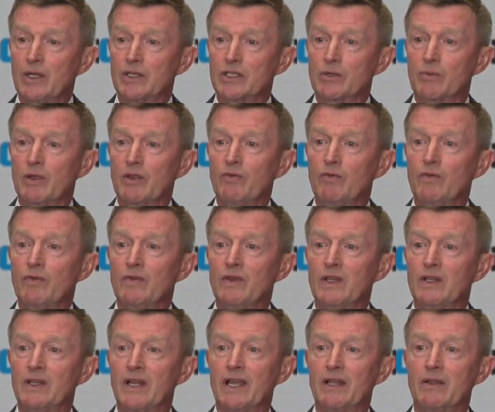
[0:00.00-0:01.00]
So
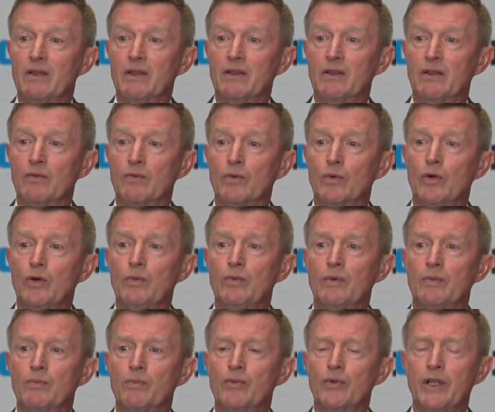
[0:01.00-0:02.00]
we've not, the rule
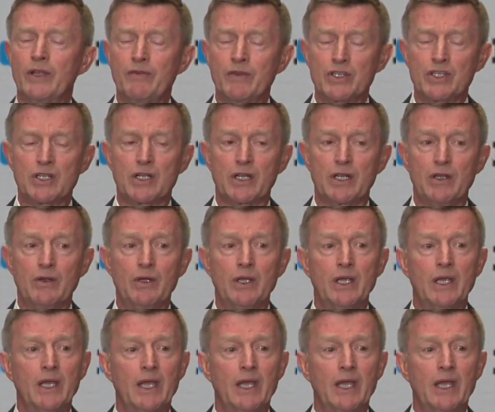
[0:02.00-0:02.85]
previously